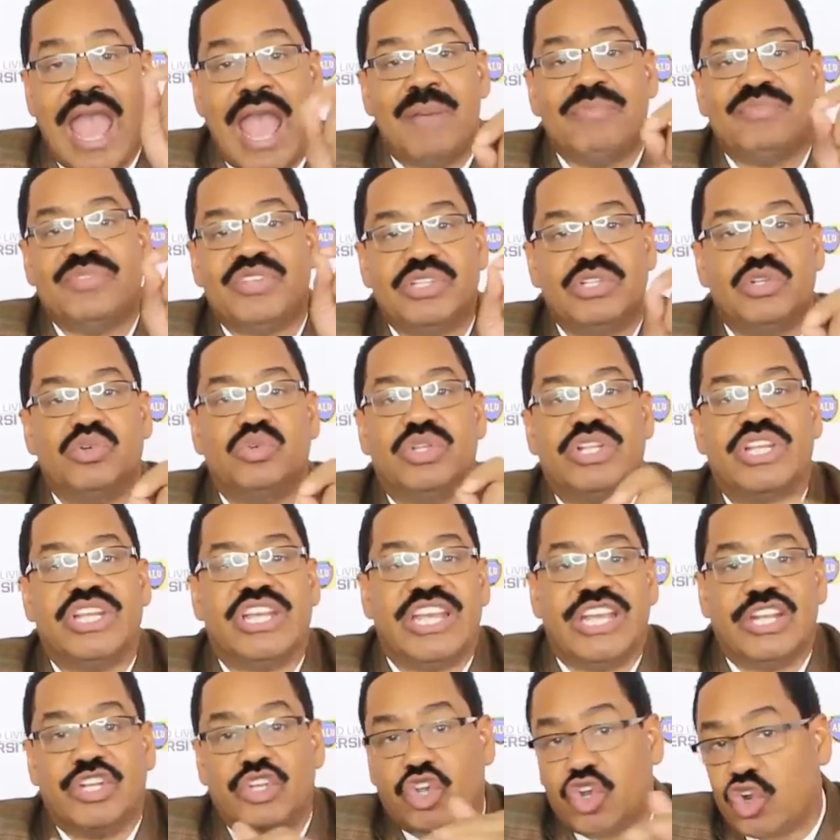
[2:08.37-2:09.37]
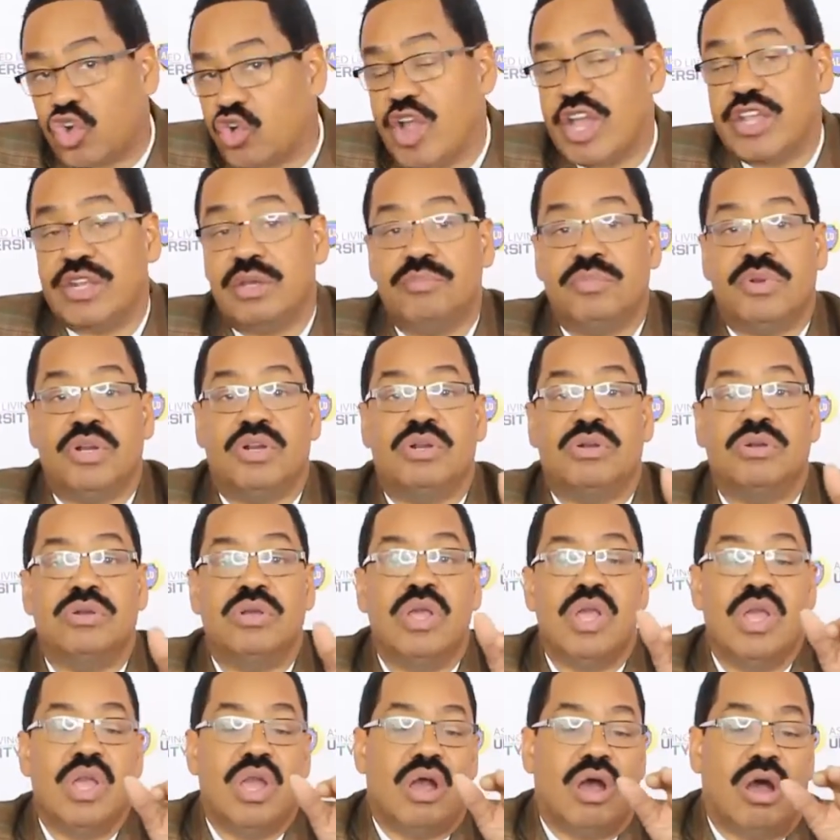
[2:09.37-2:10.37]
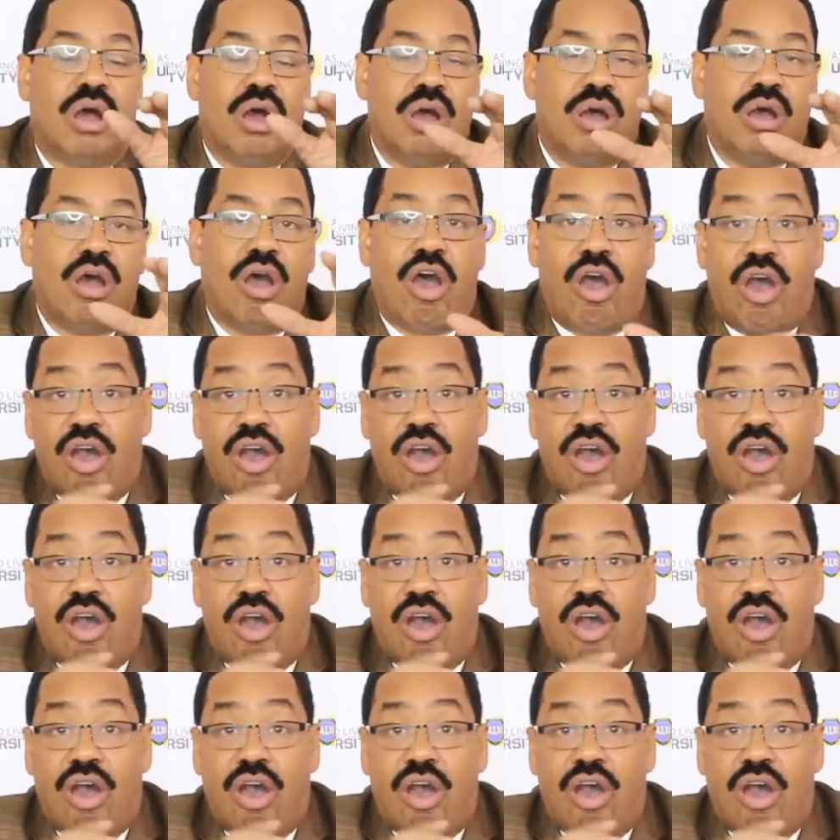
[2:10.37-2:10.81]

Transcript: absolutely incredible uh,